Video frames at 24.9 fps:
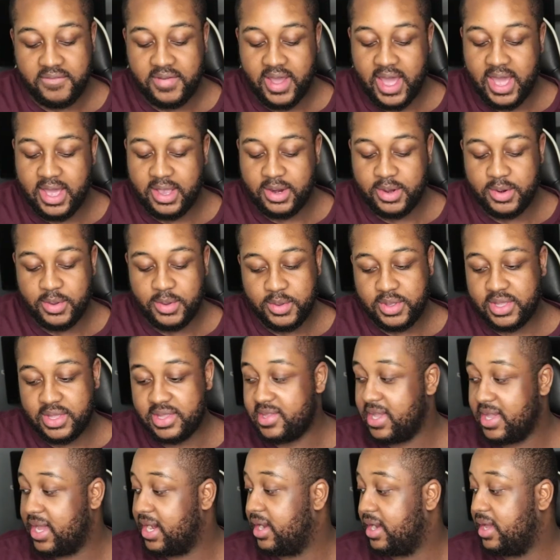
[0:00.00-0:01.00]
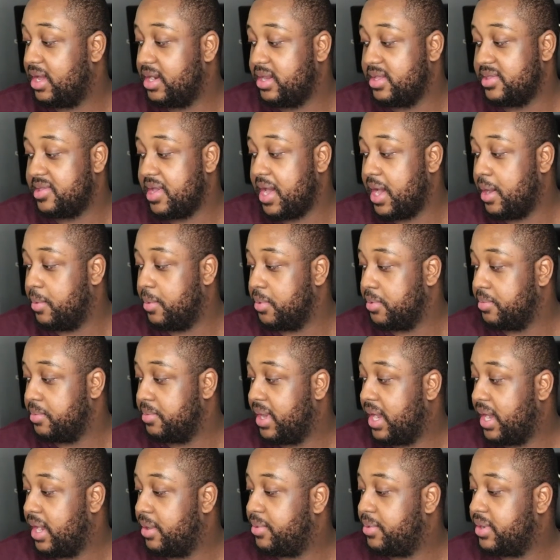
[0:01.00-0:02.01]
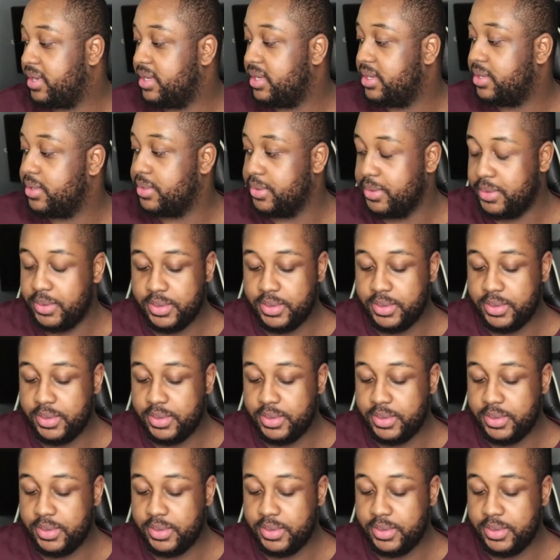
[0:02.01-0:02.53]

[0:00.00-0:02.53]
vinyl because I love this album. I really do.